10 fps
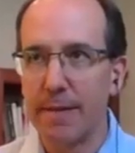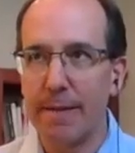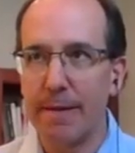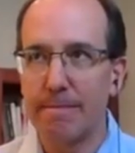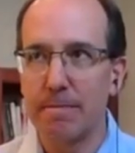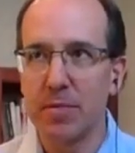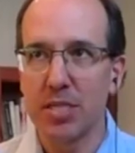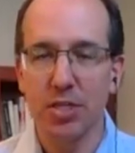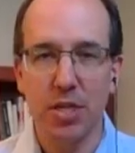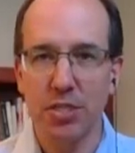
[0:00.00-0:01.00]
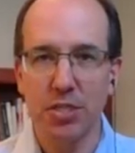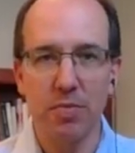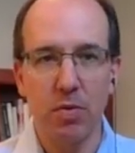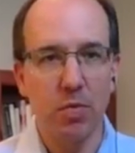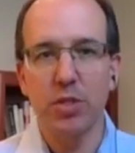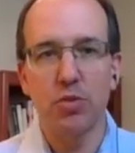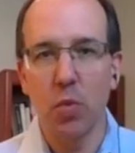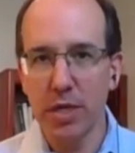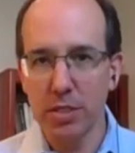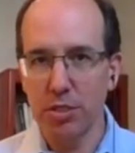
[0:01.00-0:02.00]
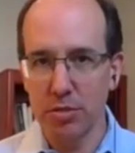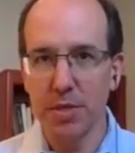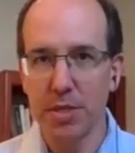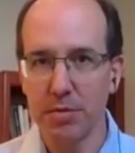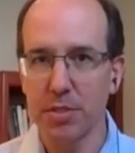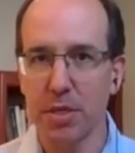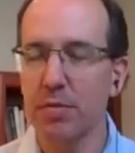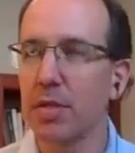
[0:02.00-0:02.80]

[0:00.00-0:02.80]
a discussion about which one should be used,